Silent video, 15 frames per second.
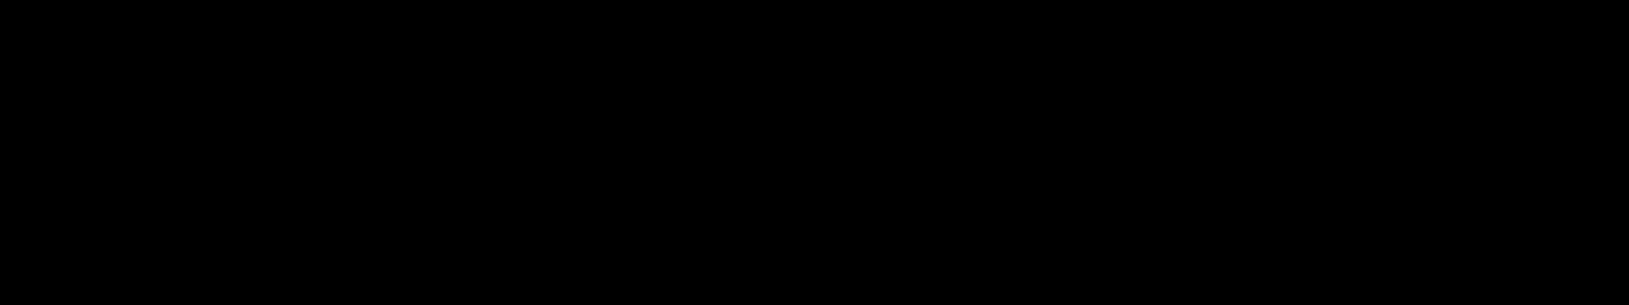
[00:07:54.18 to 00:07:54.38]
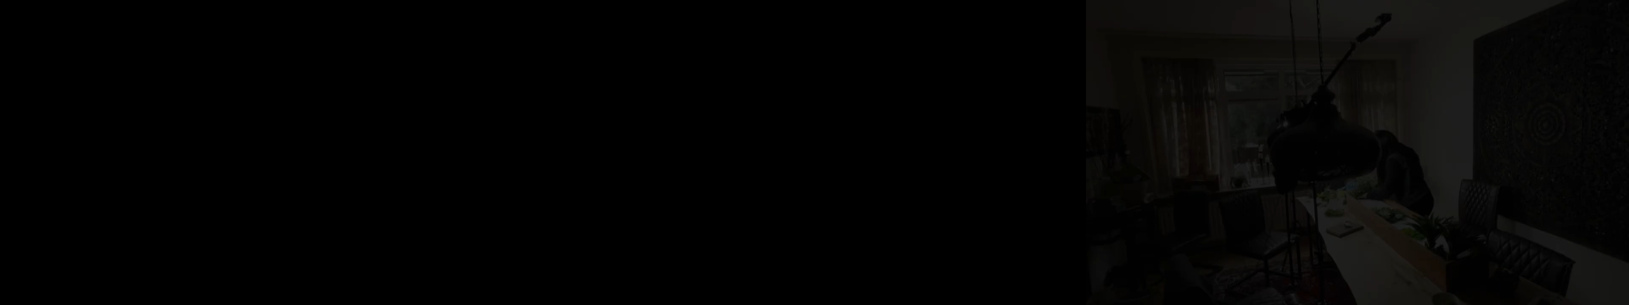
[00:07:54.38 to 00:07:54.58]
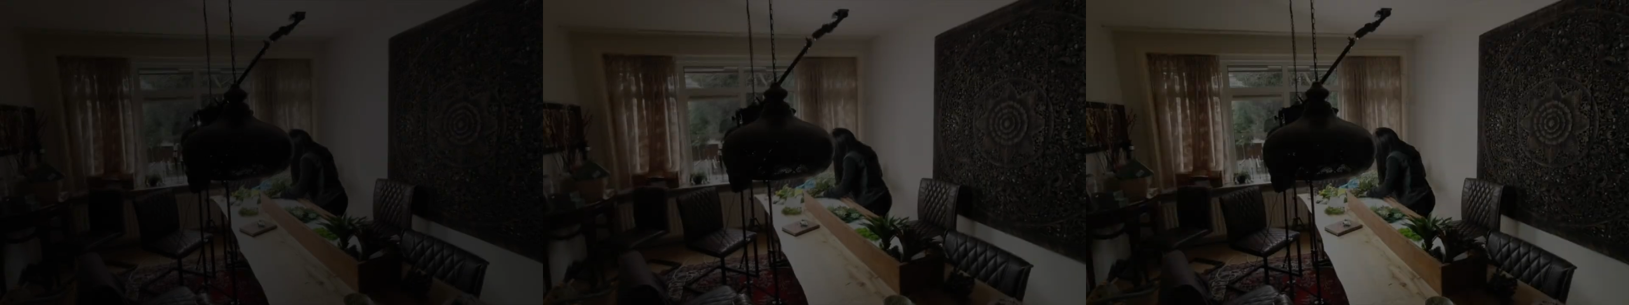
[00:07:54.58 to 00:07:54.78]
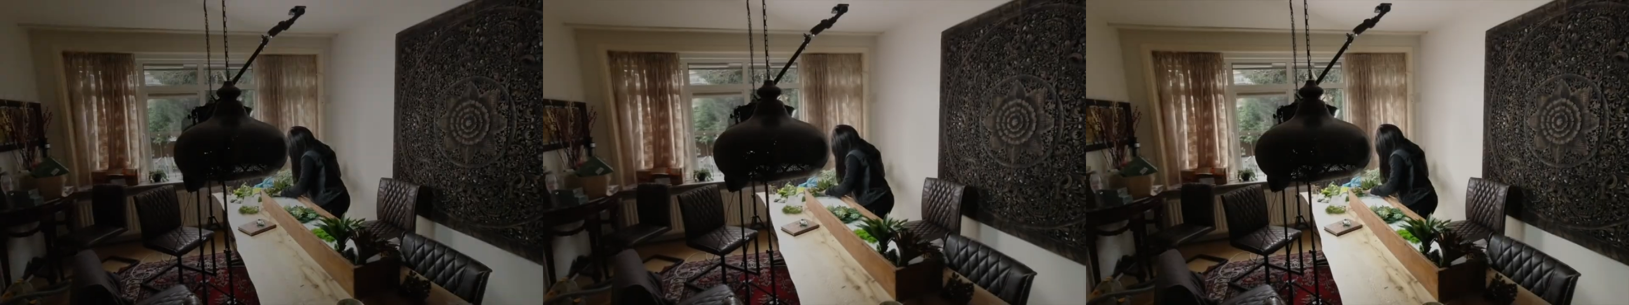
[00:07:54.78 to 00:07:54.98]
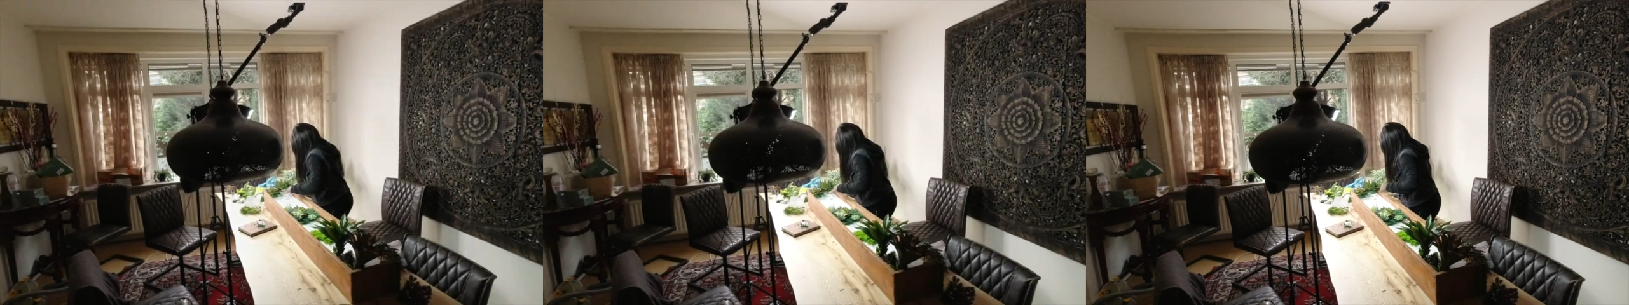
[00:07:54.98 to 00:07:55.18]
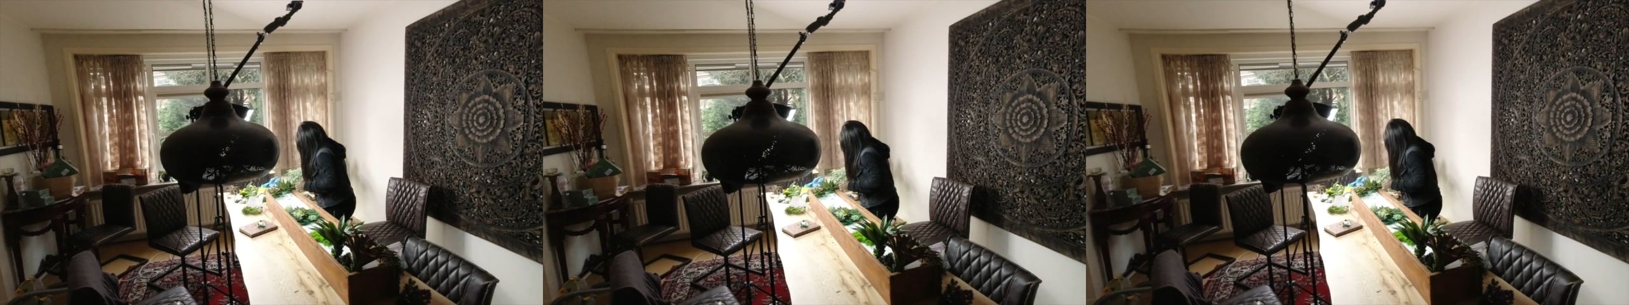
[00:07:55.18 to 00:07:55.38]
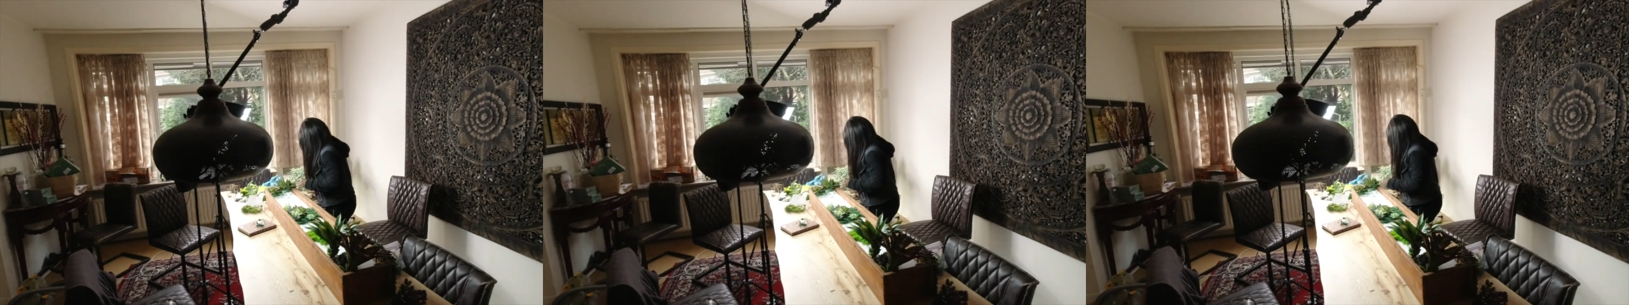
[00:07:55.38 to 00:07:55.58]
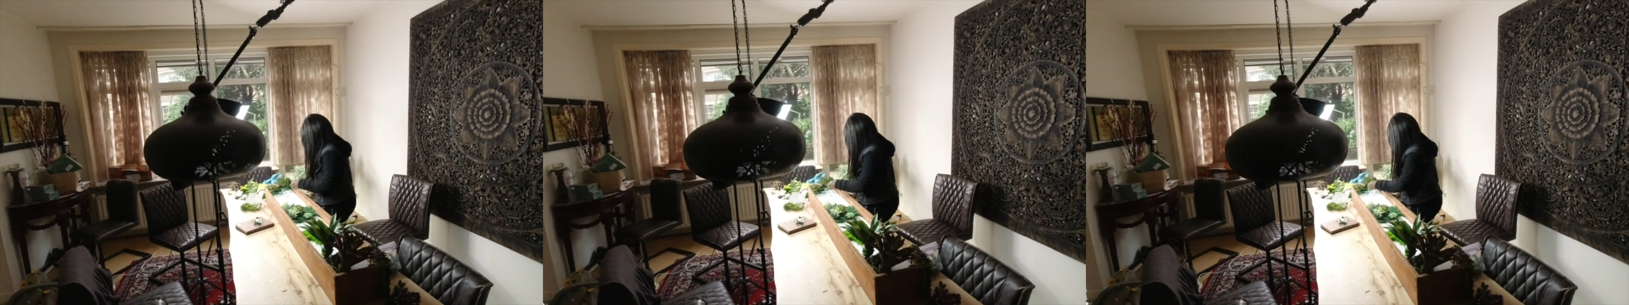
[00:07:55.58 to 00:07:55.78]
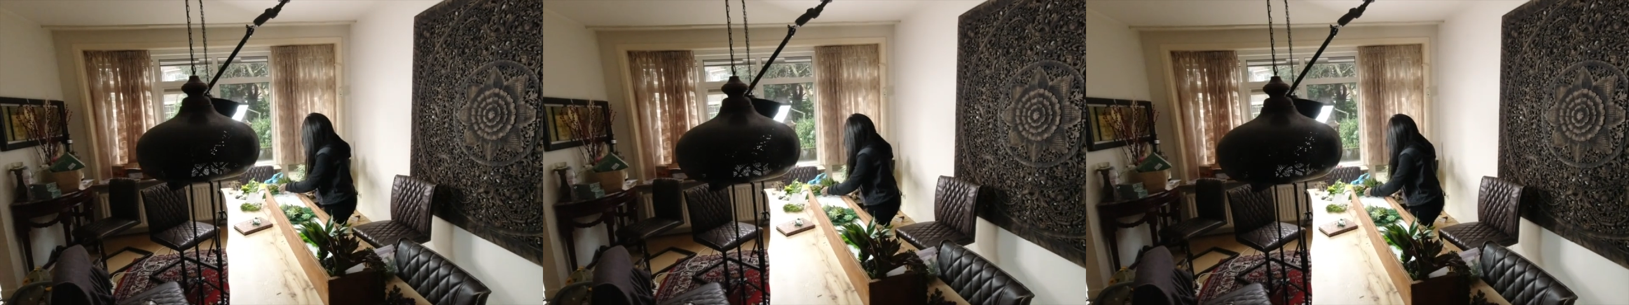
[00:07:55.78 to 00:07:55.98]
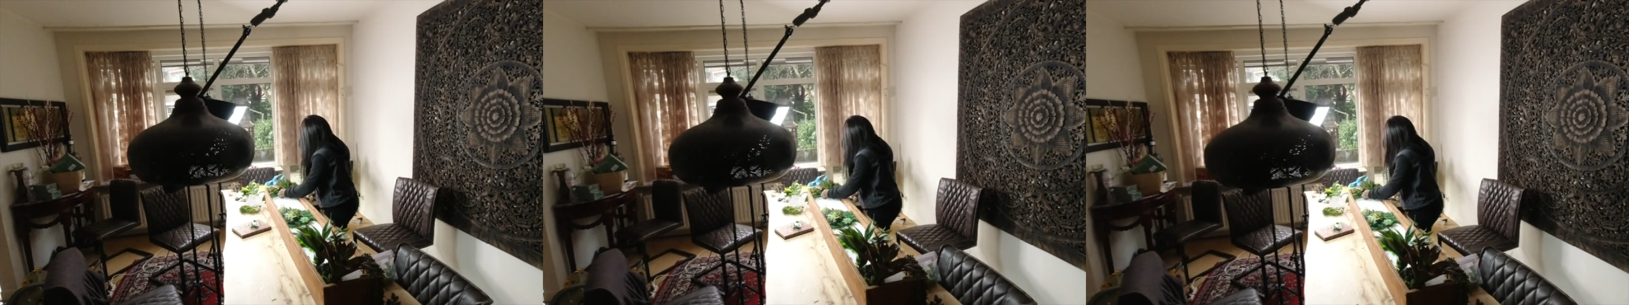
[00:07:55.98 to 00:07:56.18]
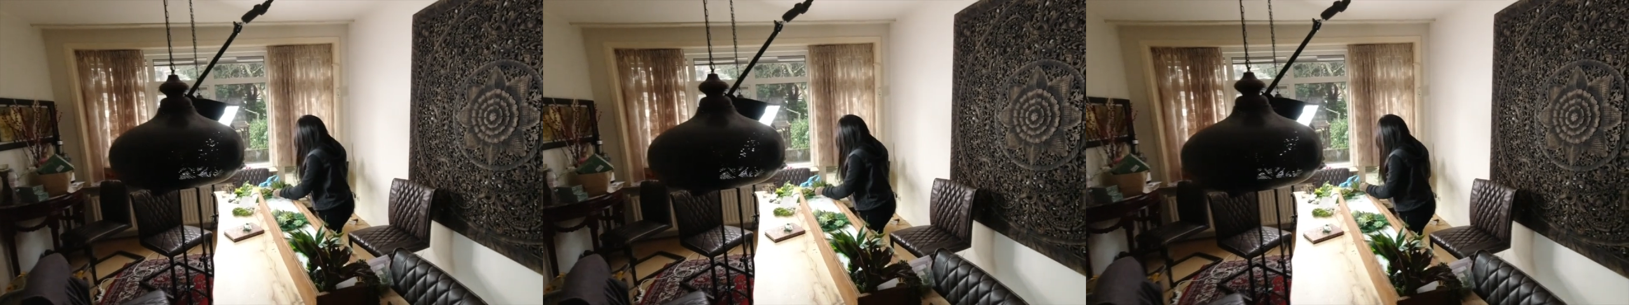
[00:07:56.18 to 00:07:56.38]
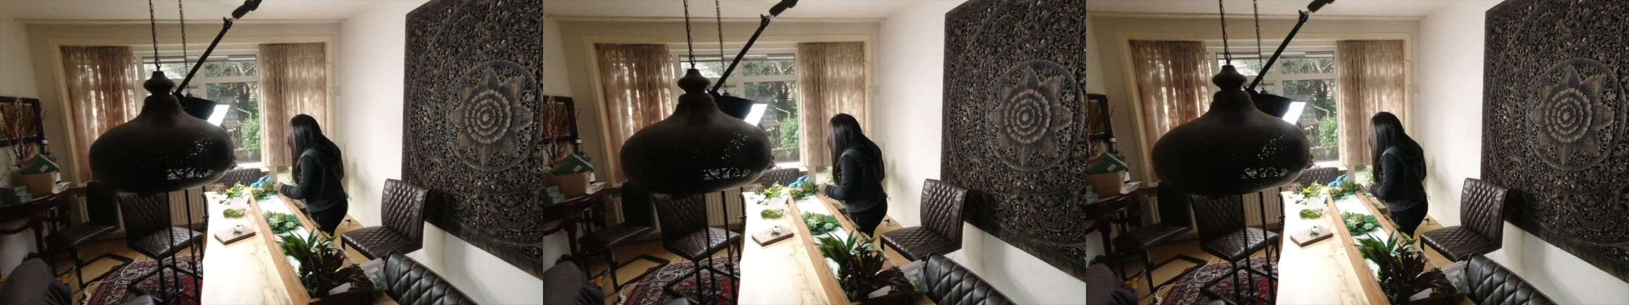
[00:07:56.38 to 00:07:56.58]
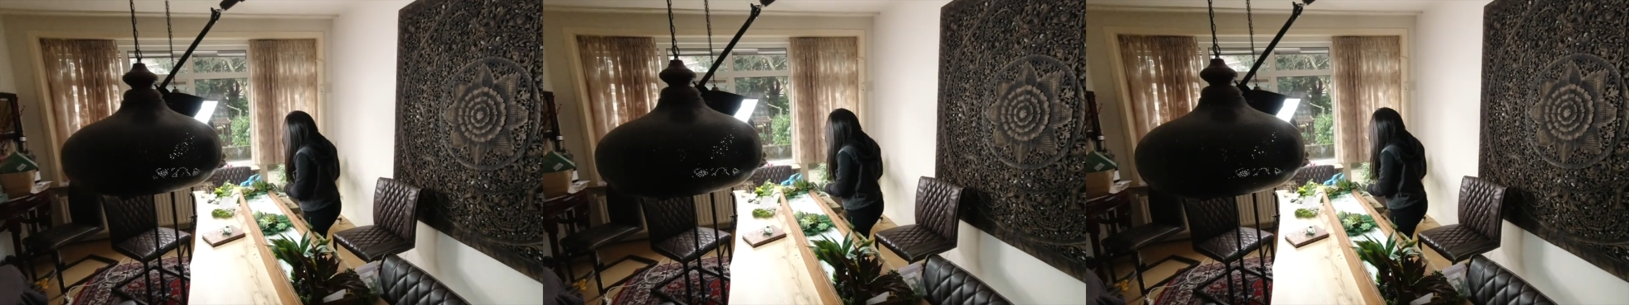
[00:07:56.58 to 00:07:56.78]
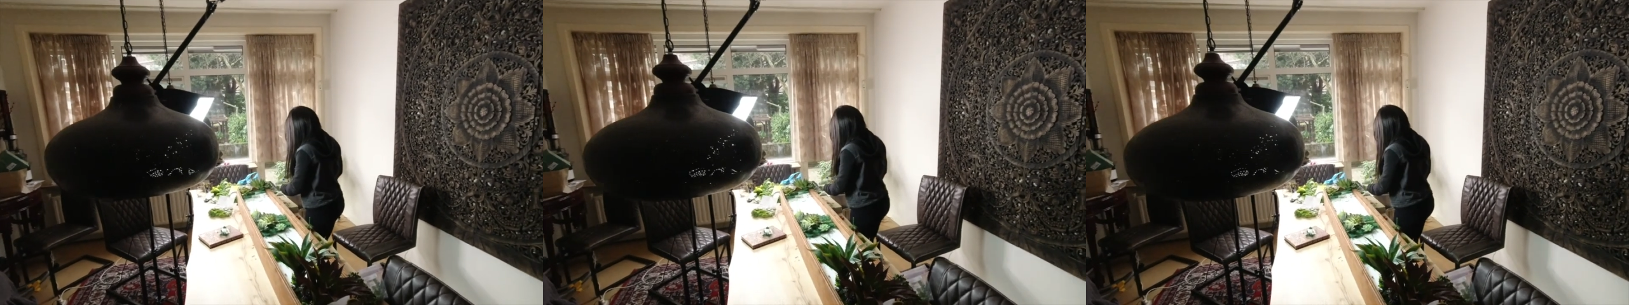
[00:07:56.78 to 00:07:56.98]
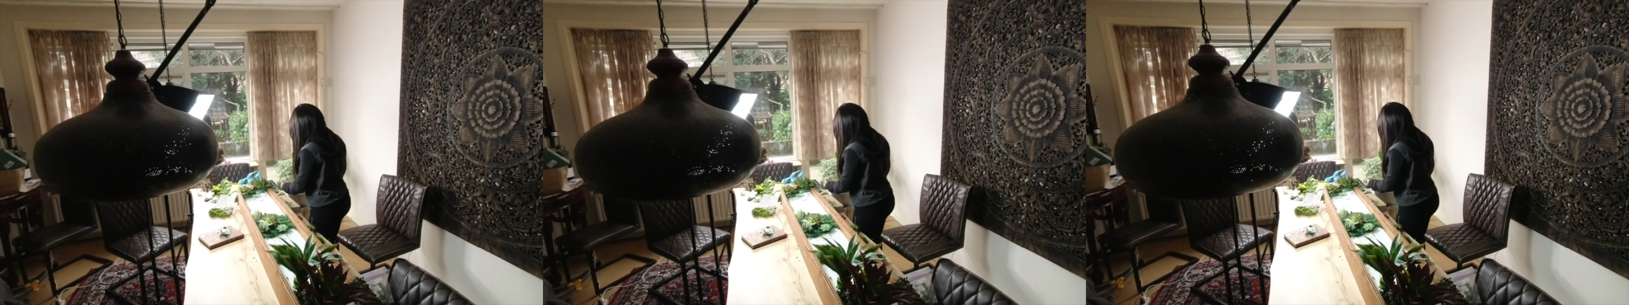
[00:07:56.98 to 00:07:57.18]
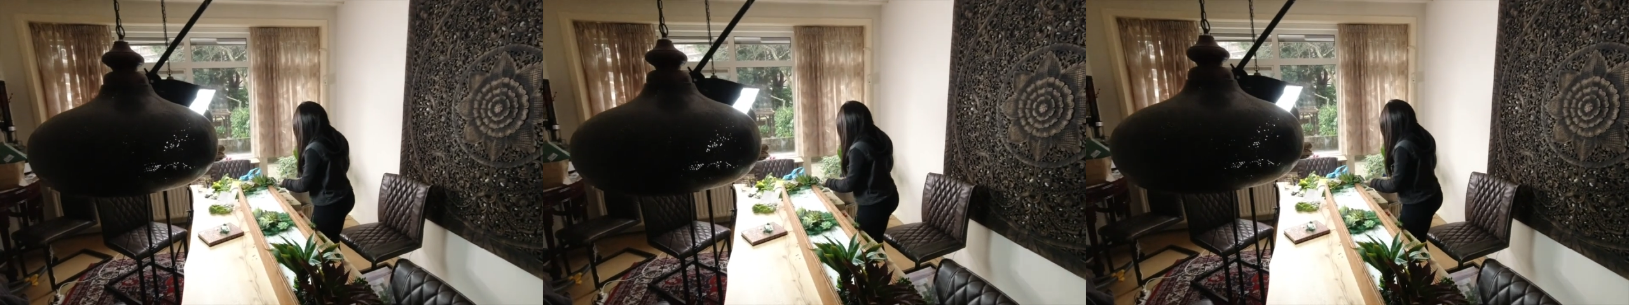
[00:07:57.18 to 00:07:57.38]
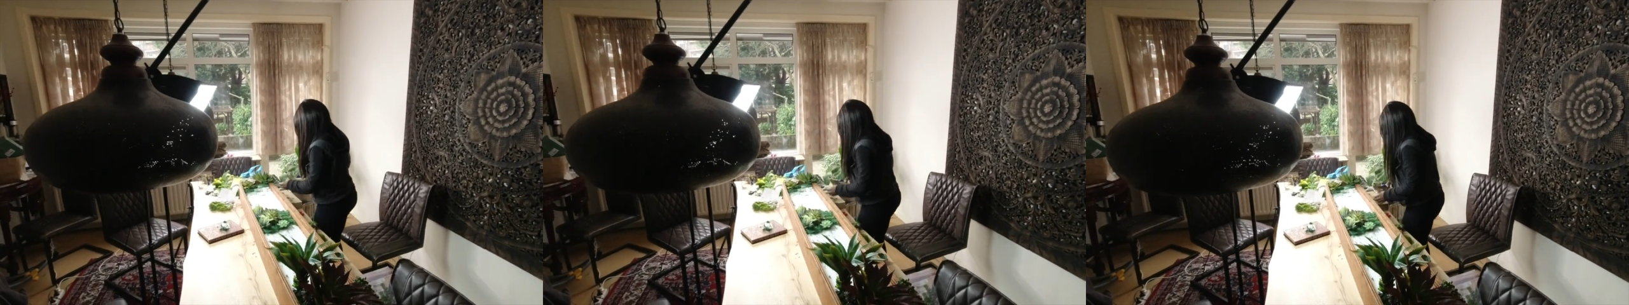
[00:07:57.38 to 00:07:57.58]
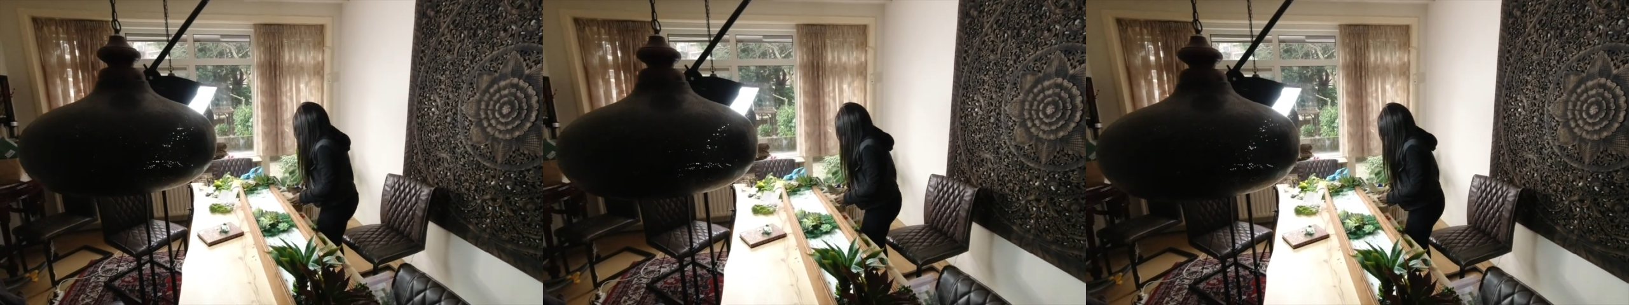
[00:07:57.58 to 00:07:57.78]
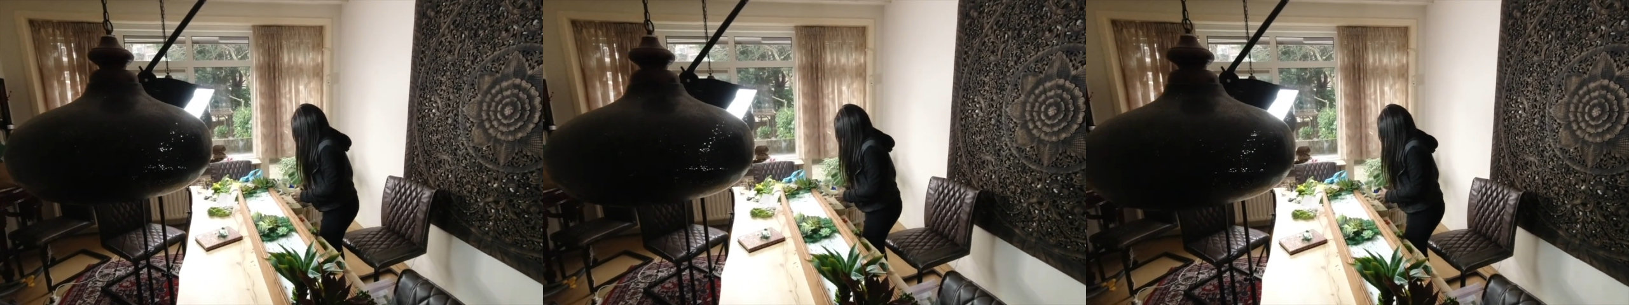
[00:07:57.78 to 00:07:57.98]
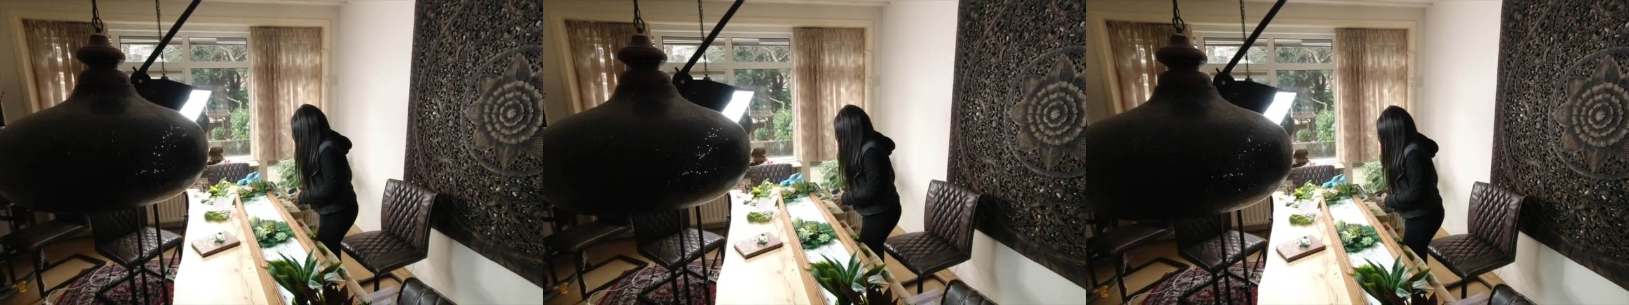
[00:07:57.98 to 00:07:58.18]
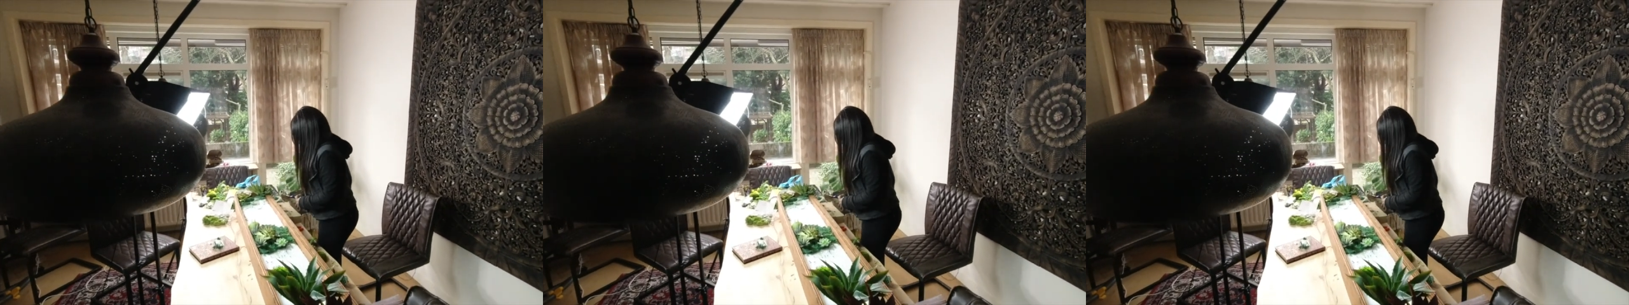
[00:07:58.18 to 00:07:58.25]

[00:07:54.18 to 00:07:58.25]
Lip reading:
Nobody's mouth can be seen.